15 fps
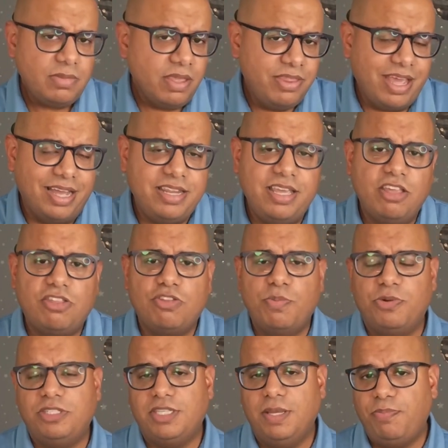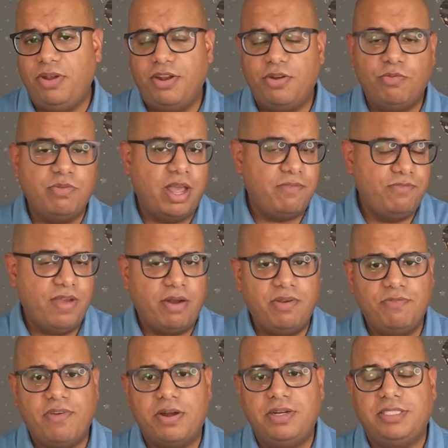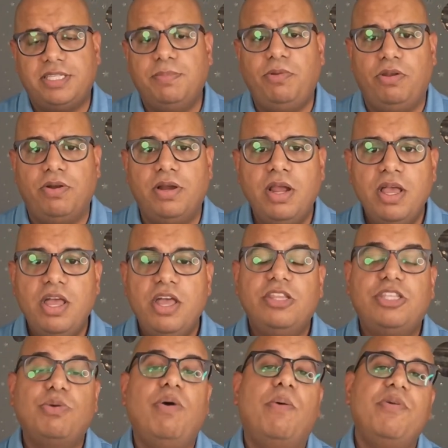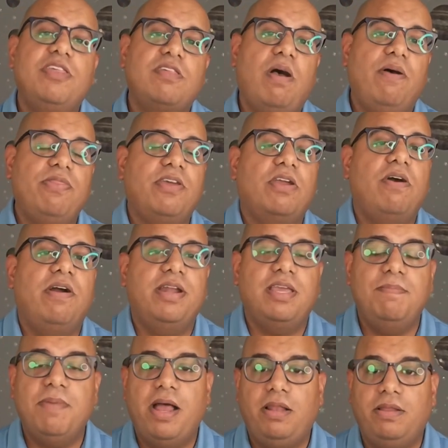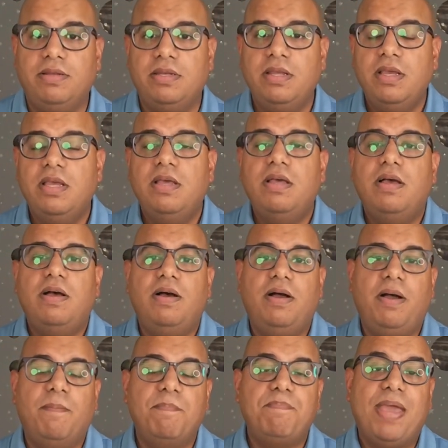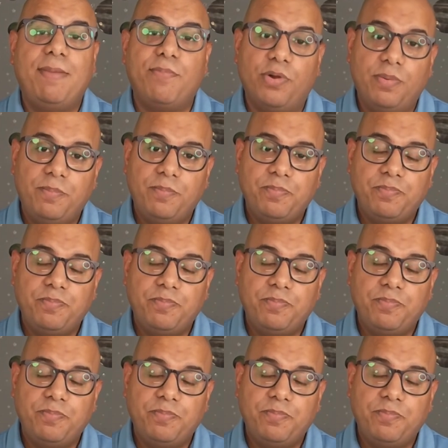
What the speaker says: The idea is super simple and very, very similar to what we saw in the Carnegie Mellon paper.